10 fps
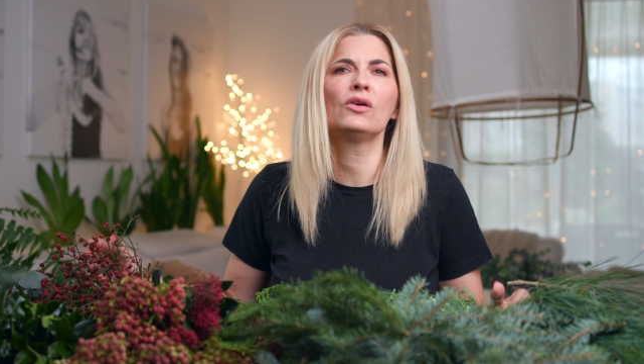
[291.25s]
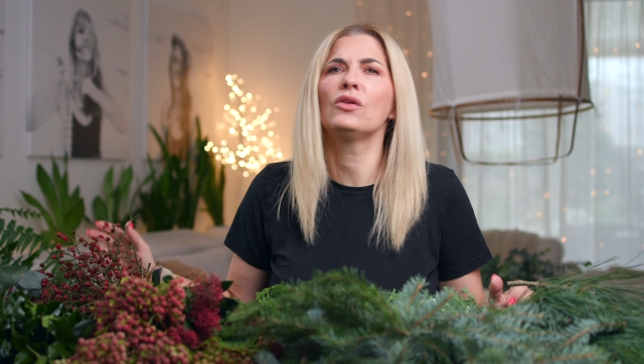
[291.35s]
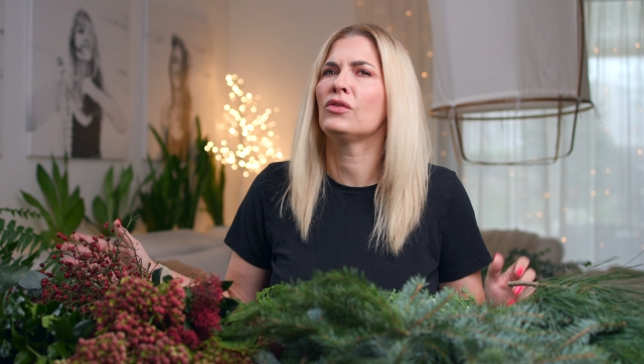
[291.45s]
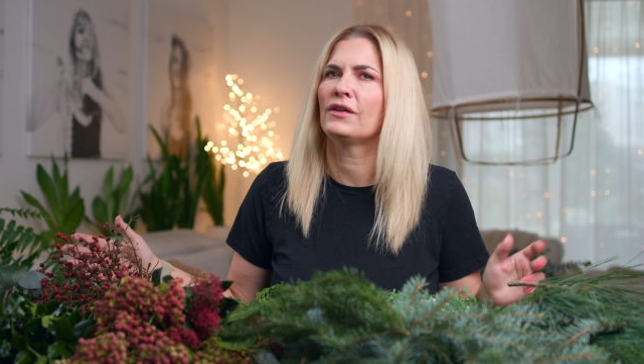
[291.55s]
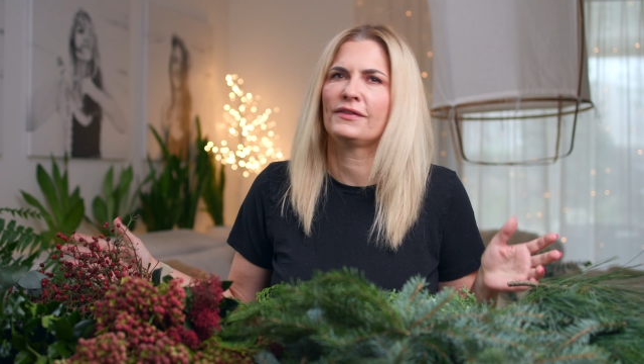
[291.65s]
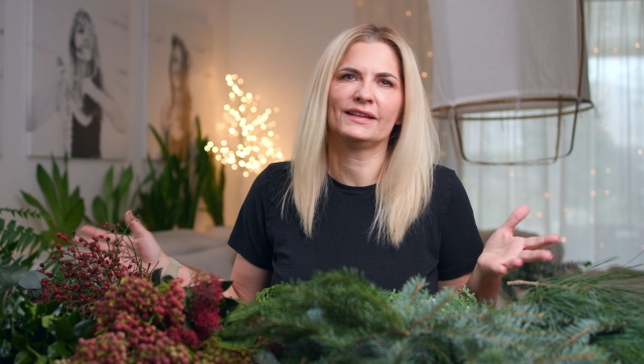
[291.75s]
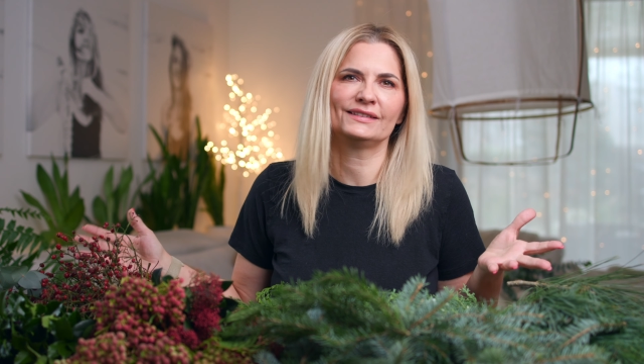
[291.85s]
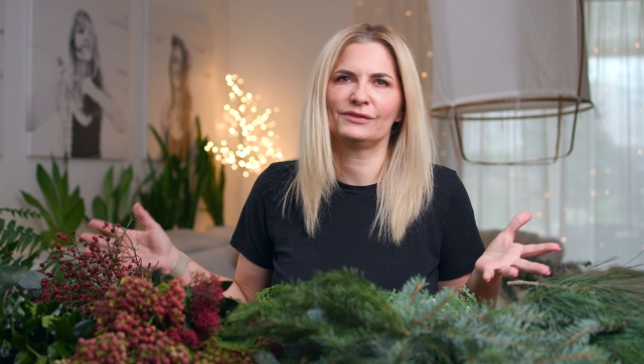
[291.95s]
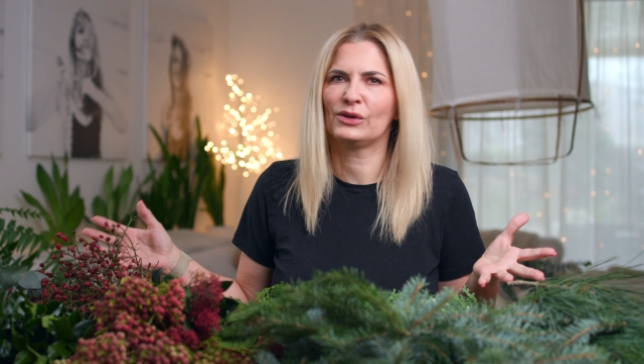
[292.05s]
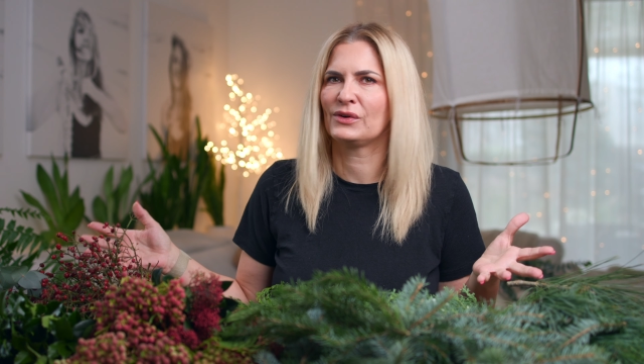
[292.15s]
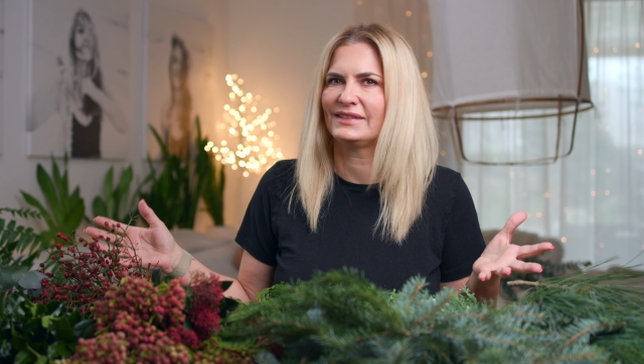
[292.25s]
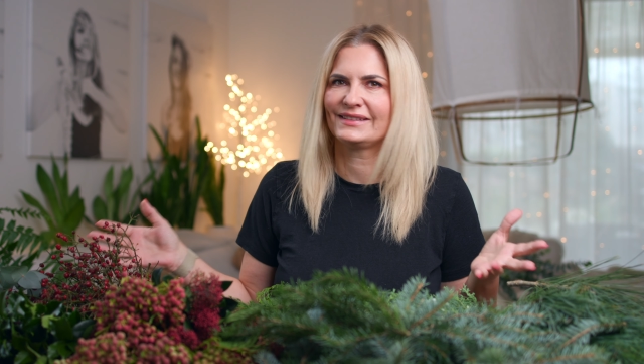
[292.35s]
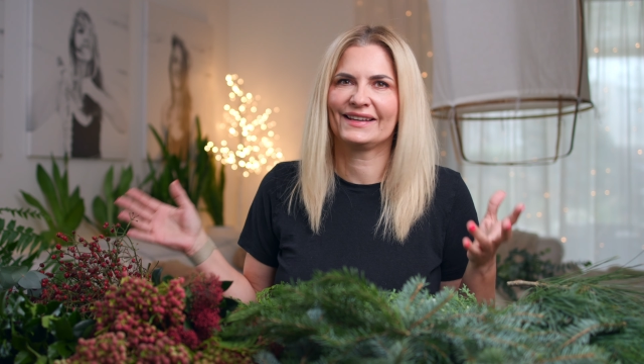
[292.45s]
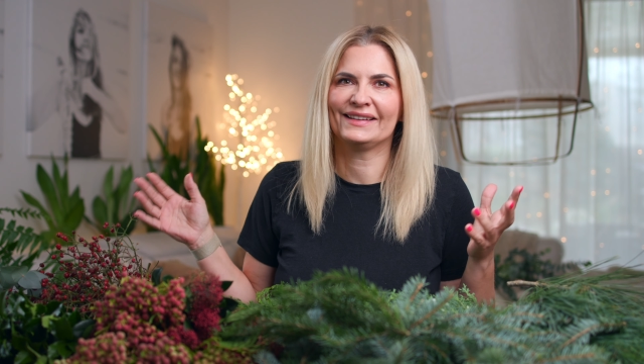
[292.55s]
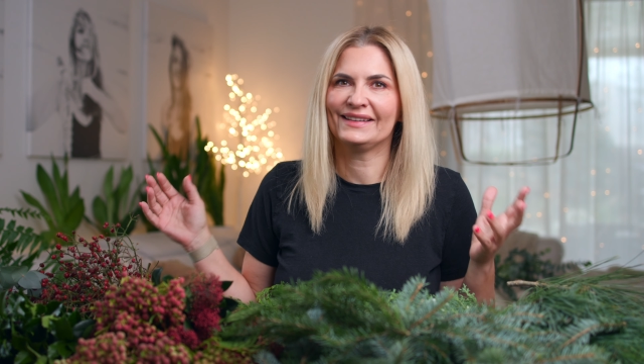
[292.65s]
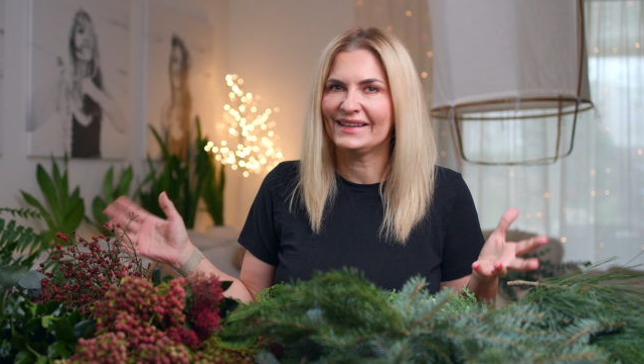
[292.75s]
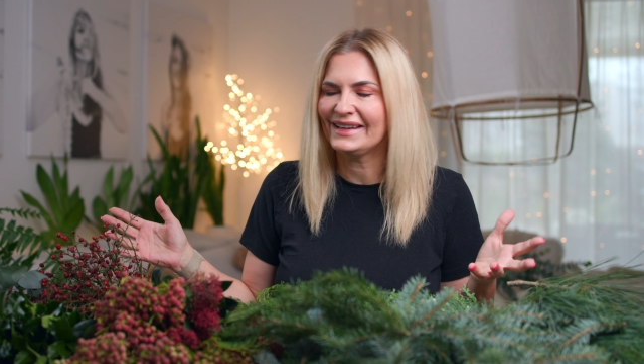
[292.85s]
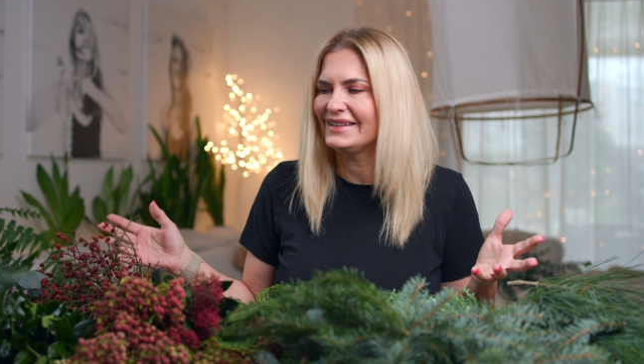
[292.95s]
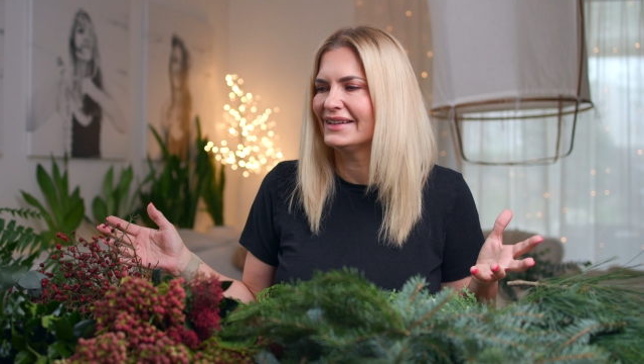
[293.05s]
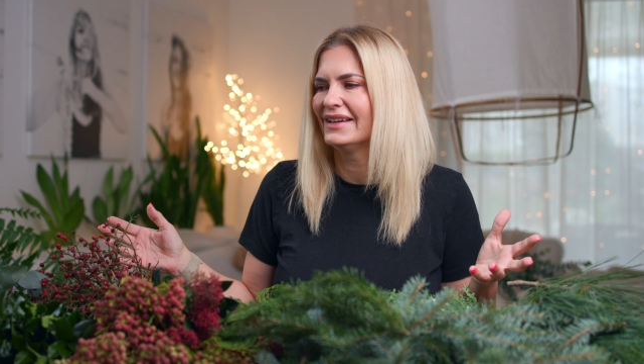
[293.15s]
all the things florists can
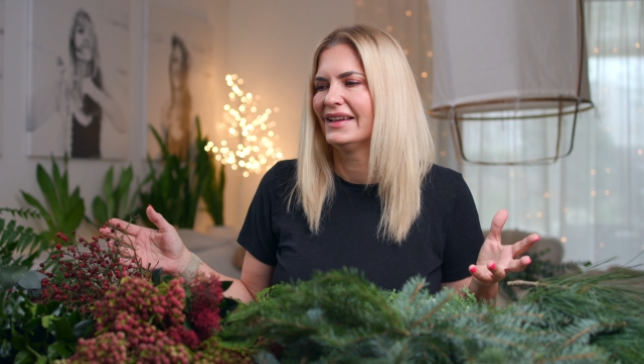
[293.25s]
need.